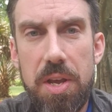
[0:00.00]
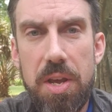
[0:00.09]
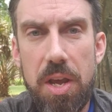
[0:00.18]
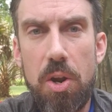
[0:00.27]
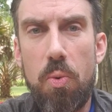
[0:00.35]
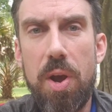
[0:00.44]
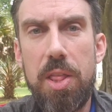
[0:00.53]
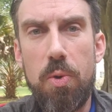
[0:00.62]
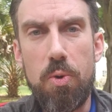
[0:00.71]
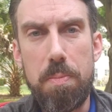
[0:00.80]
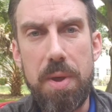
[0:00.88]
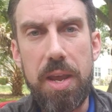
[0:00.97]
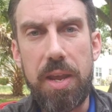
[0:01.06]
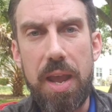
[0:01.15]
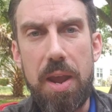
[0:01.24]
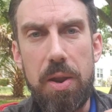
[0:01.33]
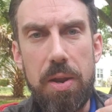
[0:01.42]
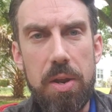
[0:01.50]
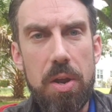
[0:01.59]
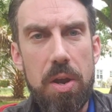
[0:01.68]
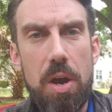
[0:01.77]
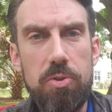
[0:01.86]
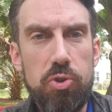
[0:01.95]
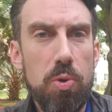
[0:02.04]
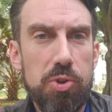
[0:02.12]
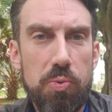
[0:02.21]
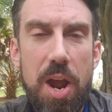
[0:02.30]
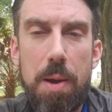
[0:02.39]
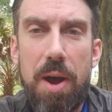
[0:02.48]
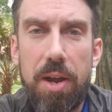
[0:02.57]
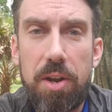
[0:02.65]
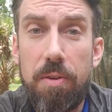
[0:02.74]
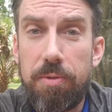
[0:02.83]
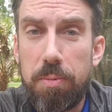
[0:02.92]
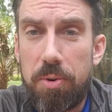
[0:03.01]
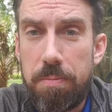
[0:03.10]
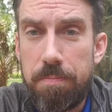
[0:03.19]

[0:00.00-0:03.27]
in a way that would make a Jewish rabbi comfortable,